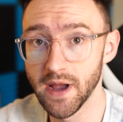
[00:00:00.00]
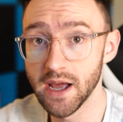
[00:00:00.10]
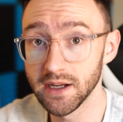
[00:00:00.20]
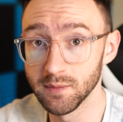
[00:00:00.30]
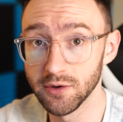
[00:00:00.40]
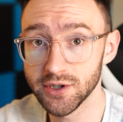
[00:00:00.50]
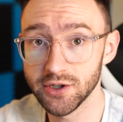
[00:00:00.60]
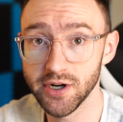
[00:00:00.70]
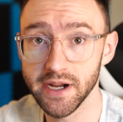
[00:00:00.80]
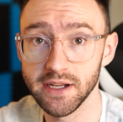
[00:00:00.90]
adding motion
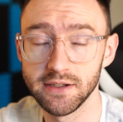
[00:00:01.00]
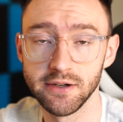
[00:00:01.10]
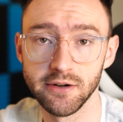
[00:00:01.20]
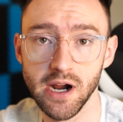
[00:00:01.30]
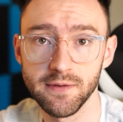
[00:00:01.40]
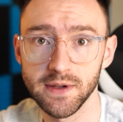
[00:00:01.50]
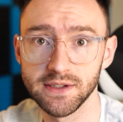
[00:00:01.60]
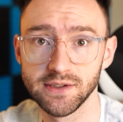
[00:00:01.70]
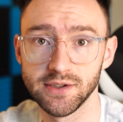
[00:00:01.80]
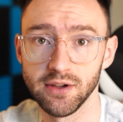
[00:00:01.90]
tracking to your graphics
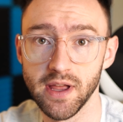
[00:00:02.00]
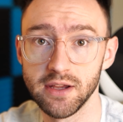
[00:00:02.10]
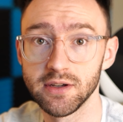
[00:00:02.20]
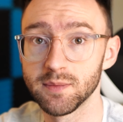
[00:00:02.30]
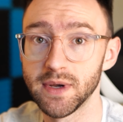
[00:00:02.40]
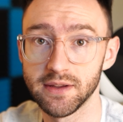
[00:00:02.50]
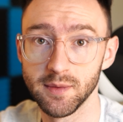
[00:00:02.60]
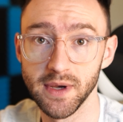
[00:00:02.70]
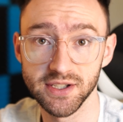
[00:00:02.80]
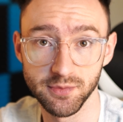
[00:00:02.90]
so that you can pick the
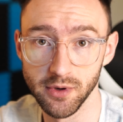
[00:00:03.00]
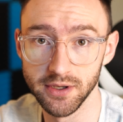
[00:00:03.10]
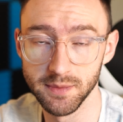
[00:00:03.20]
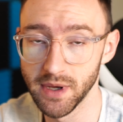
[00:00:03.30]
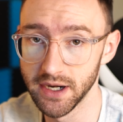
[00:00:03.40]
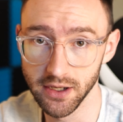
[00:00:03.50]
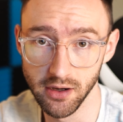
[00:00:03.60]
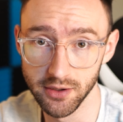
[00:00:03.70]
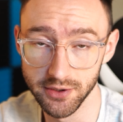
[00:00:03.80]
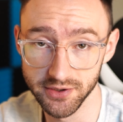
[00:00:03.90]
best one depending
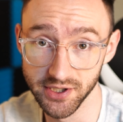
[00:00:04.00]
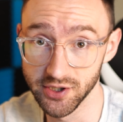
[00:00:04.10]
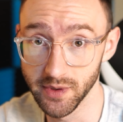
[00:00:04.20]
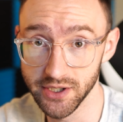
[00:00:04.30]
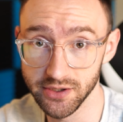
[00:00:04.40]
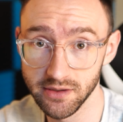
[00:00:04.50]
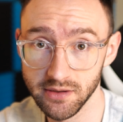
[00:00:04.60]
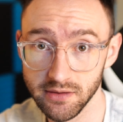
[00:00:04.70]
on your situation.